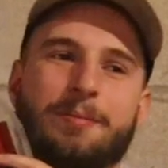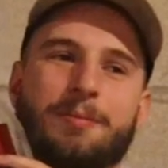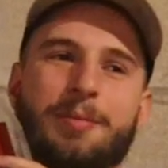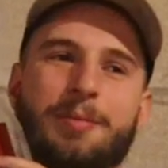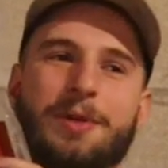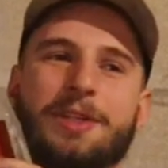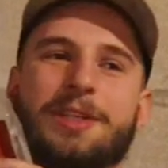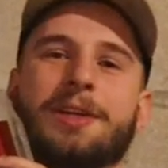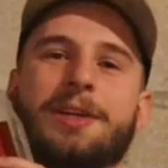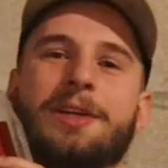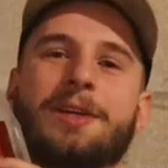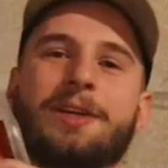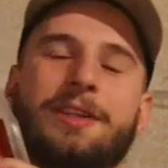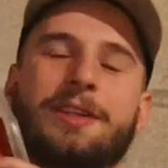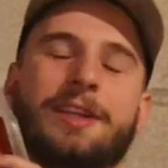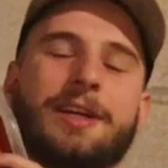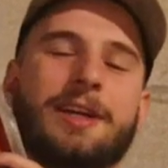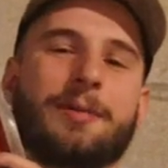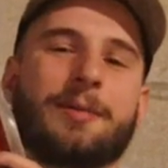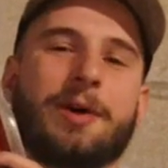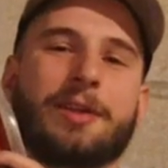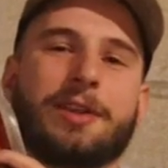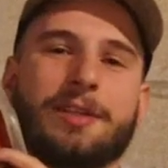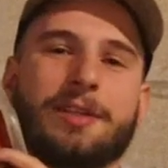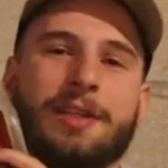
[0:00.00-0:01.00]
But the good thing
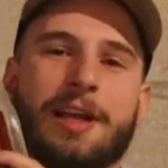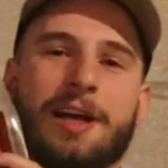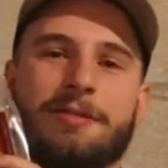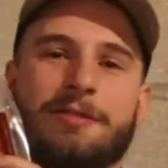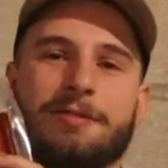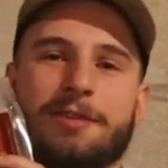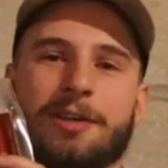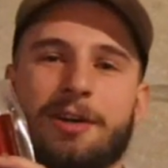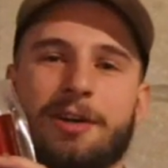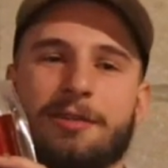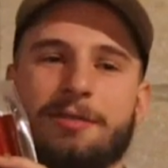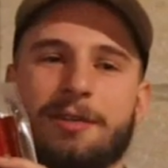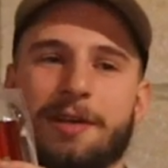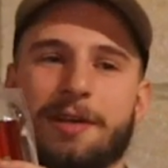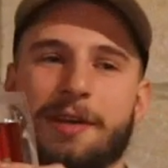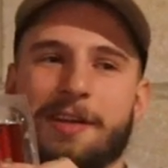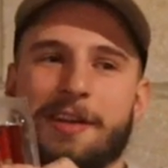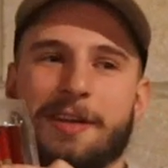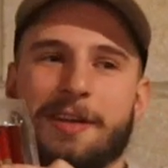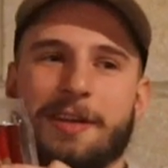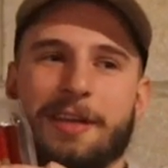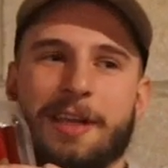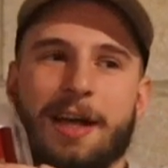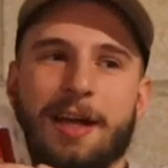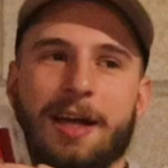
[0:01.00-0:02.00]
about the leftovers
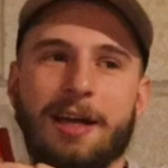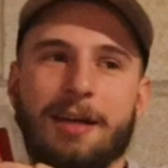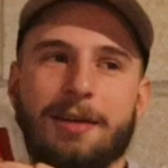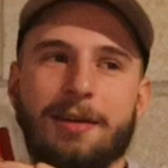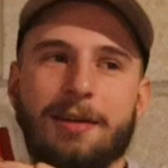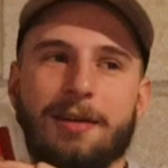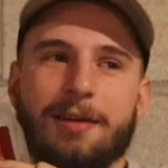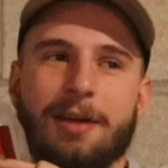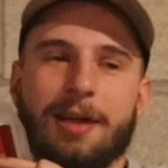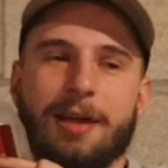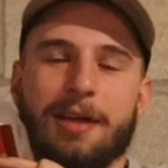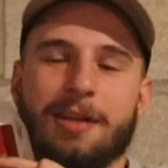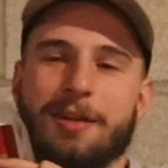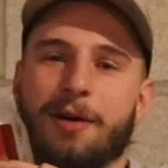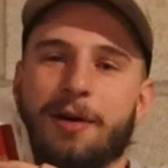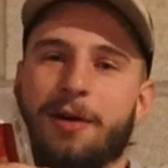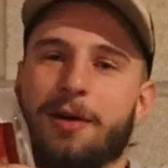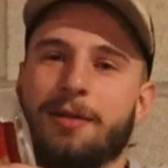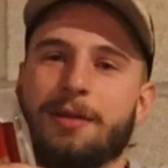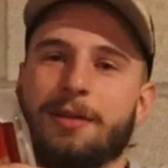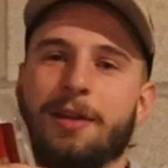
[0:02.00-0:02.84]
is that it's